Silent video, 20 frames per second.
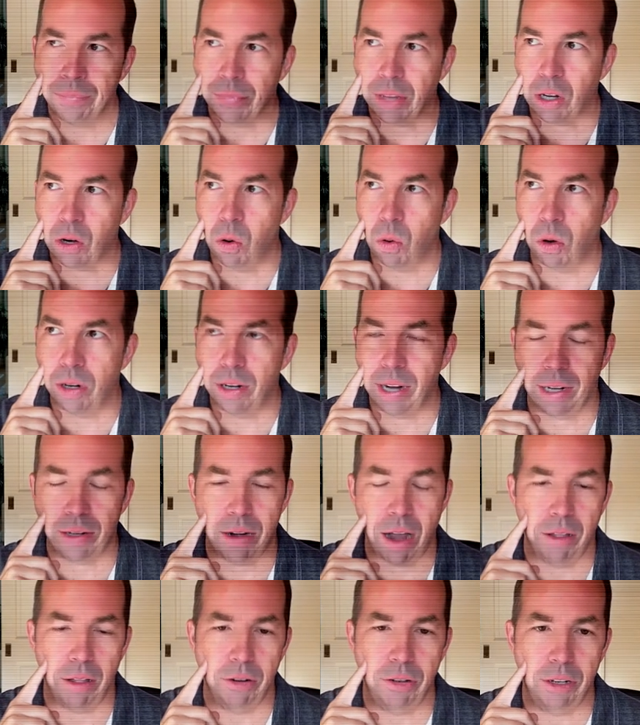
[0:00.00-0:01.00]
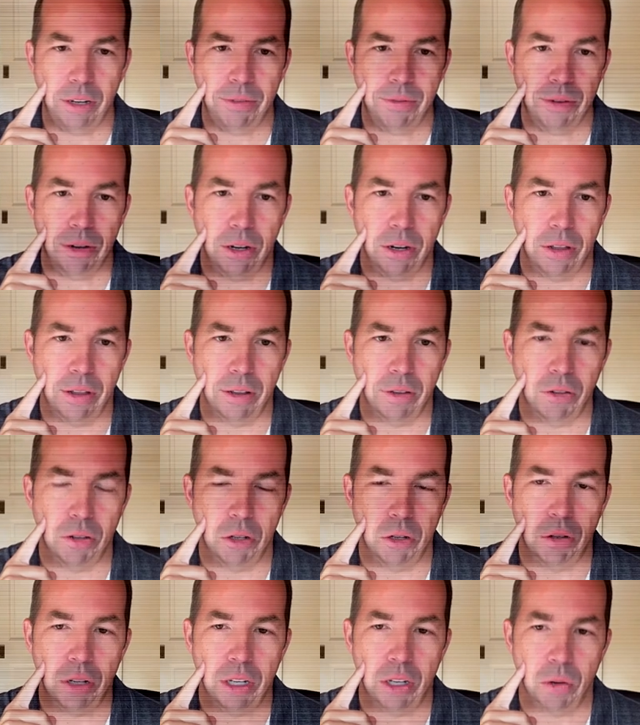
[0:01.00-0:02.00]
the core technology for this
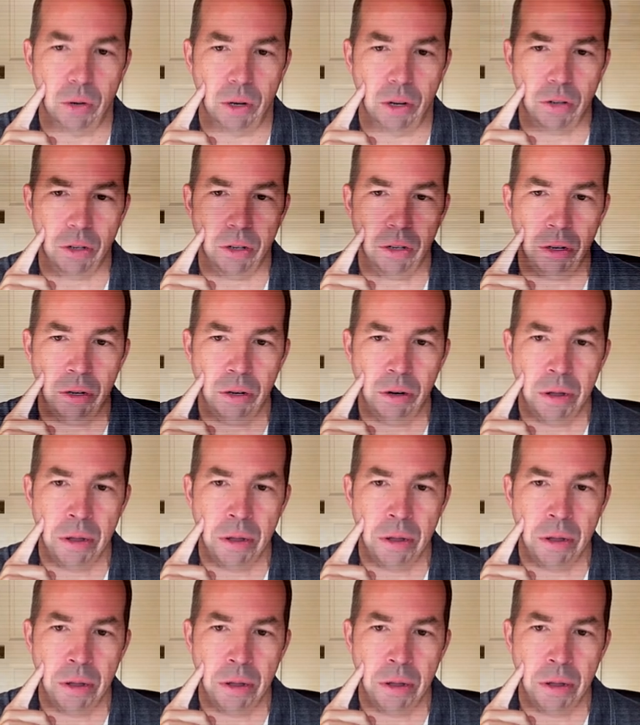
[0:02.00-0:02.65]
new denoiser.